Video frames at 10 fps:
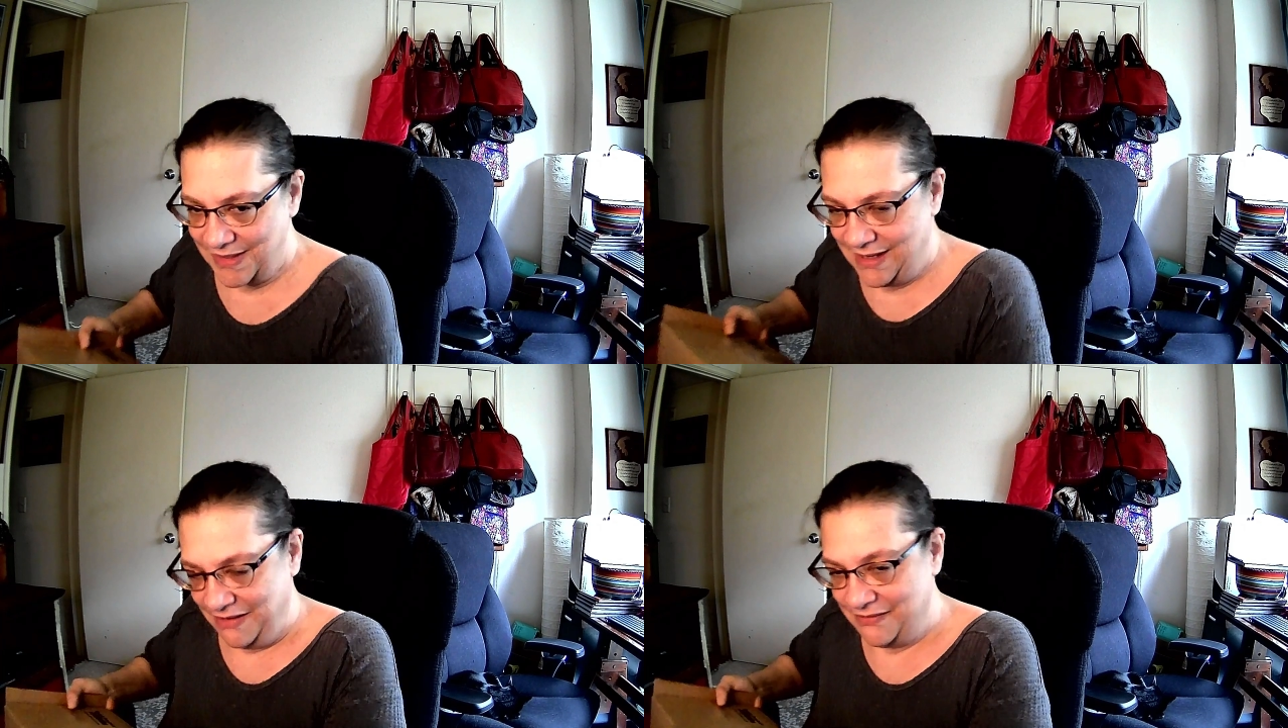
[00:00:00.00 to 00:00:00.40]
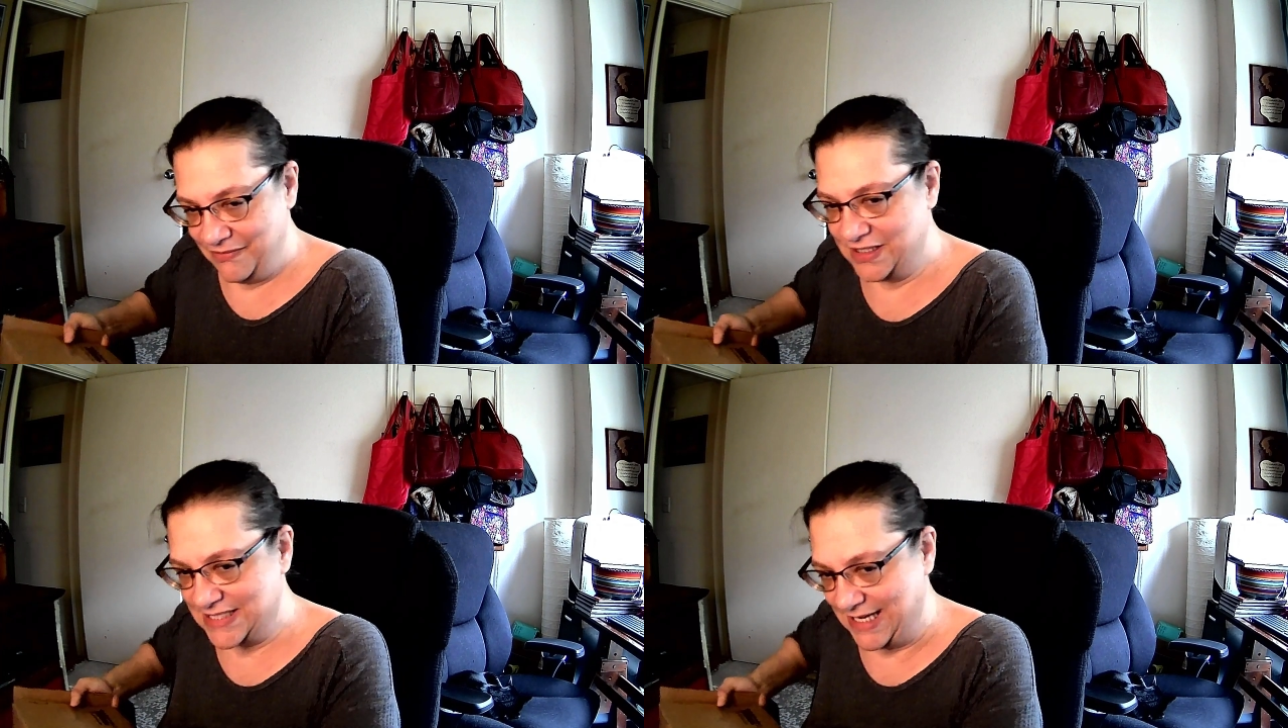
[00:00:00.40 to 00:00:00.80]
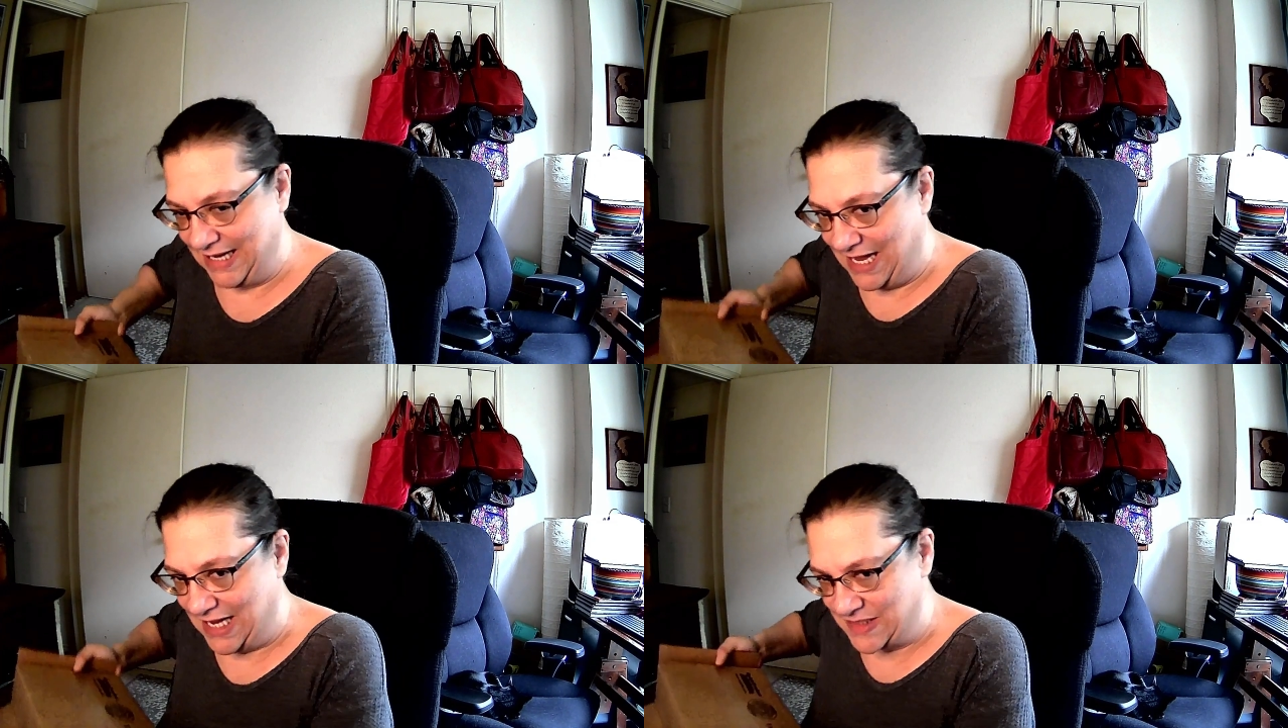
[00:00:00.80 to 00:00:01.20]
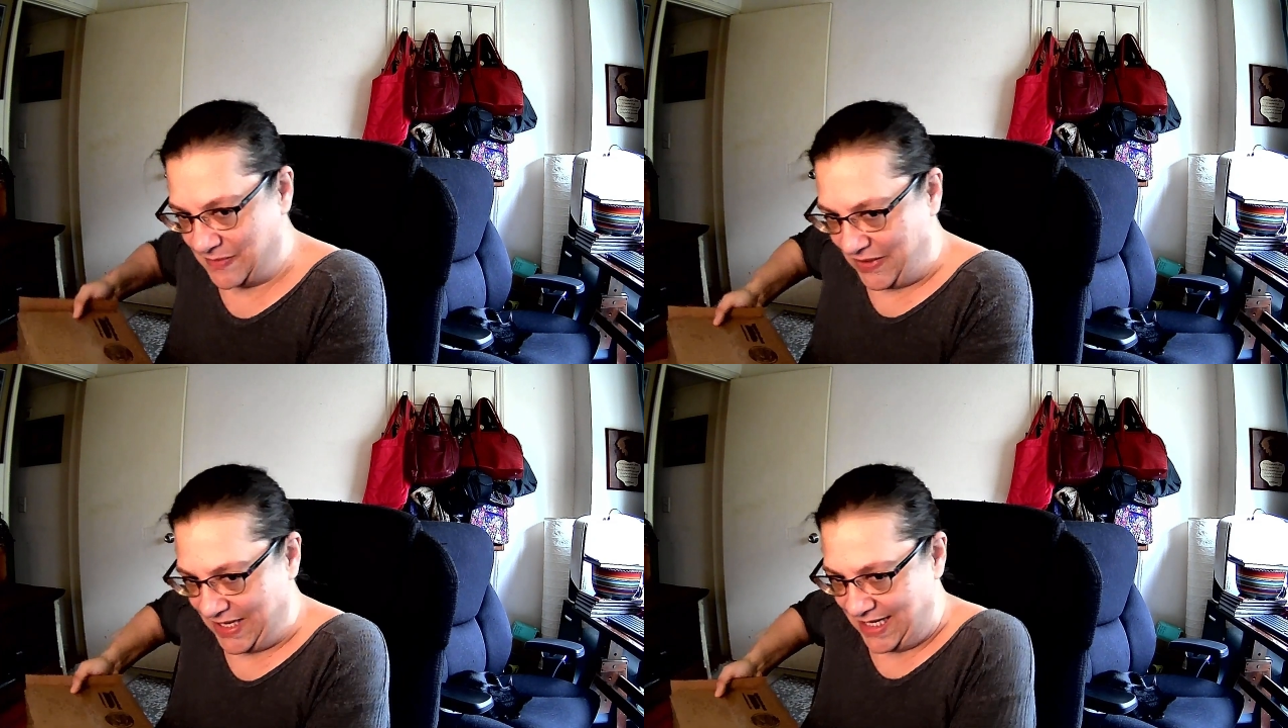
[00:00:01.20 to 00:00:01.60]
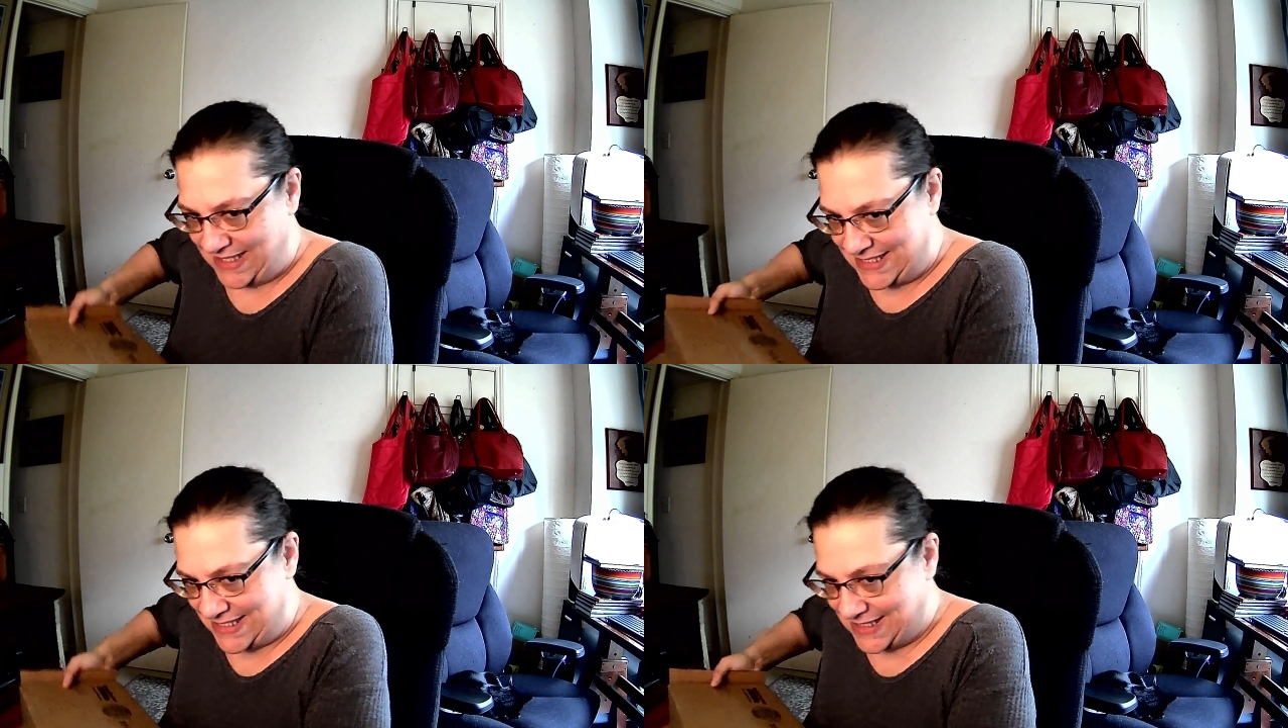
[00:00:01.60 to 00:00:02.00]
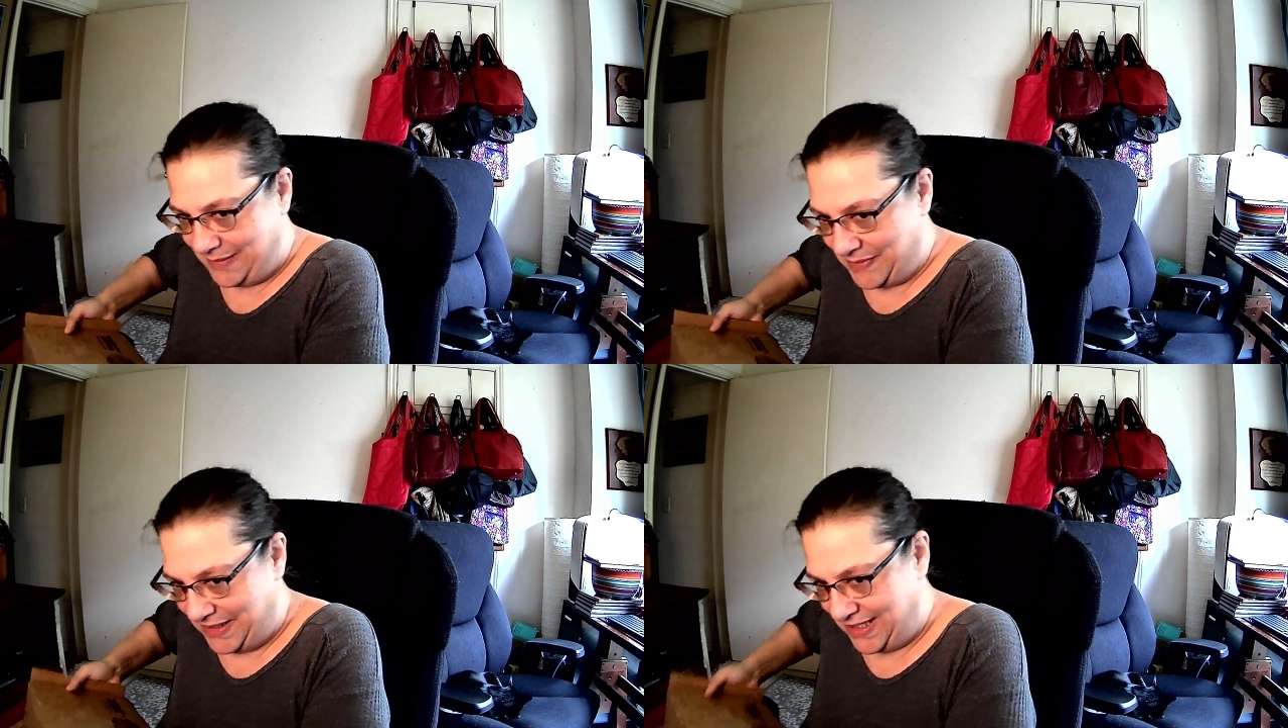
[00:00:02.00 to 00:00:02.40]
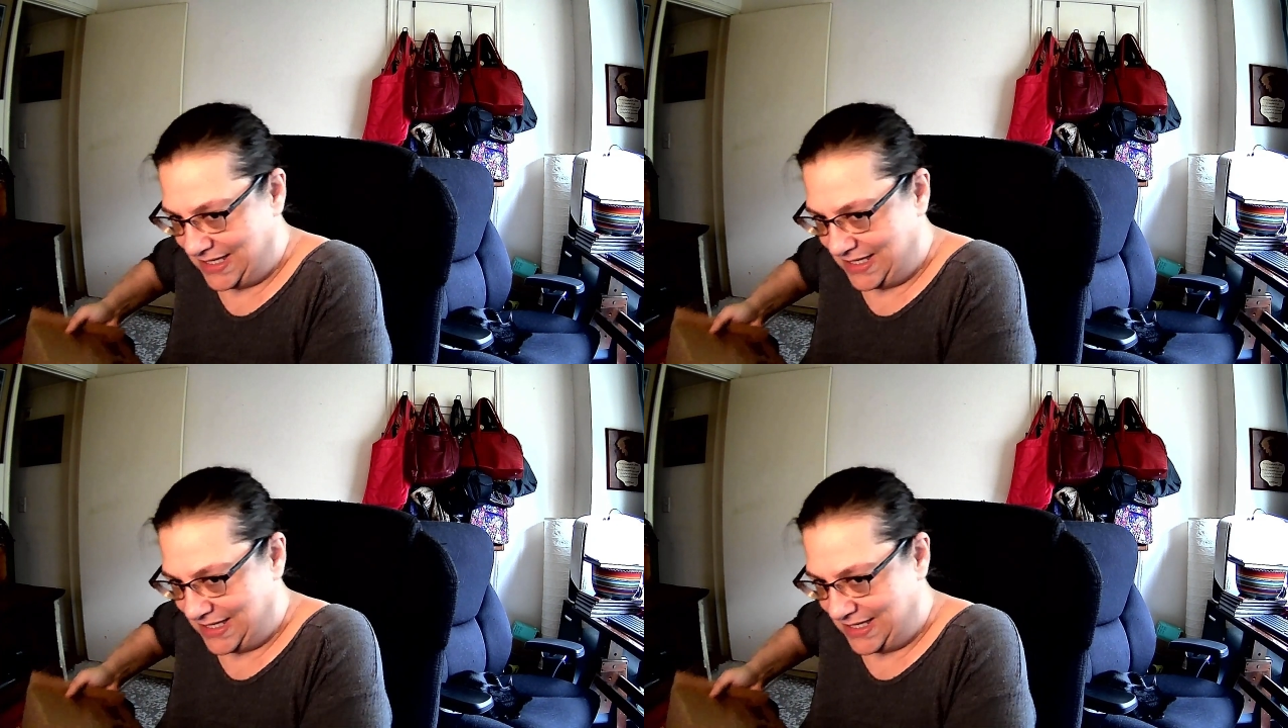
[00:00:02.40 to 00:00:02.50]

It looks like Cosmo Kitty's sleeping